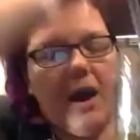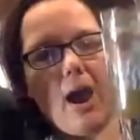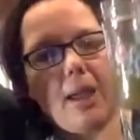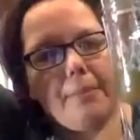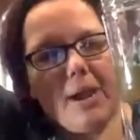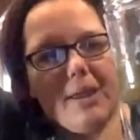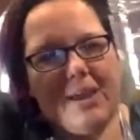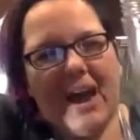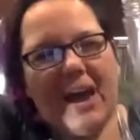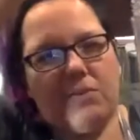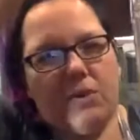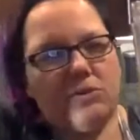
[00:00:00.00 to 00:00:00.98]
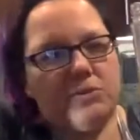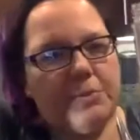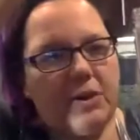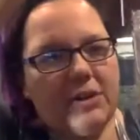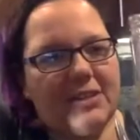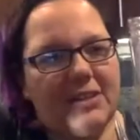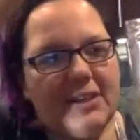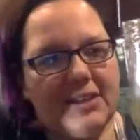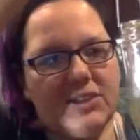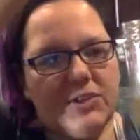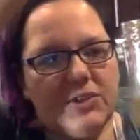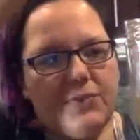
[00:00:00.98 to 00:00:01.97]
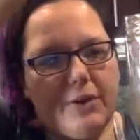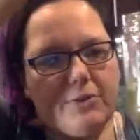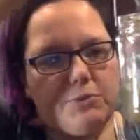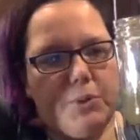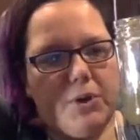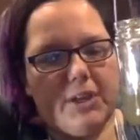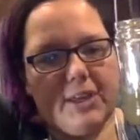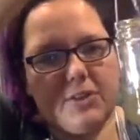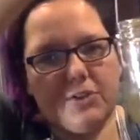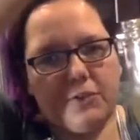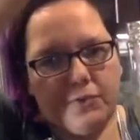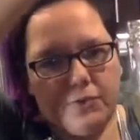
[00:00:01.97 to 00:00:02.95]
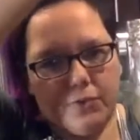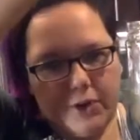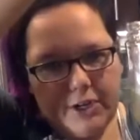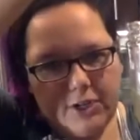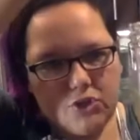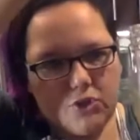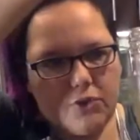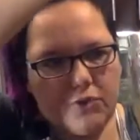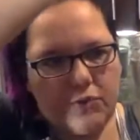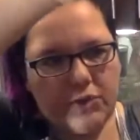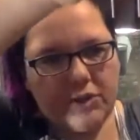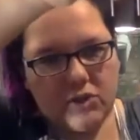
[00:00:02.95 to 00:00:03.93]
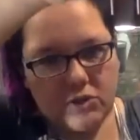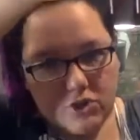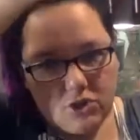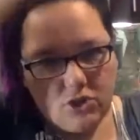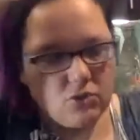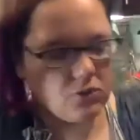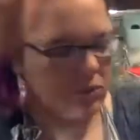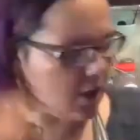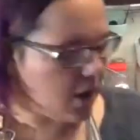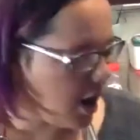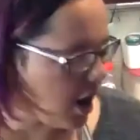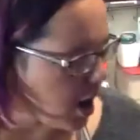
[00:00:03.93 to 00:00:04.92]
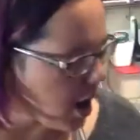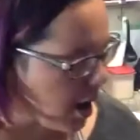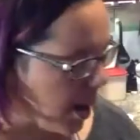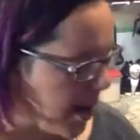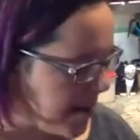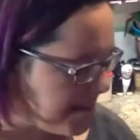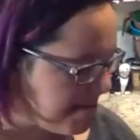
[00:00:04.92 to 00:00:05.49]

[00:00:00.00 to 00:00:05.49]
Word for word: I might add rosemary to this if I was putting it in the fridge or the freezer to use. Um,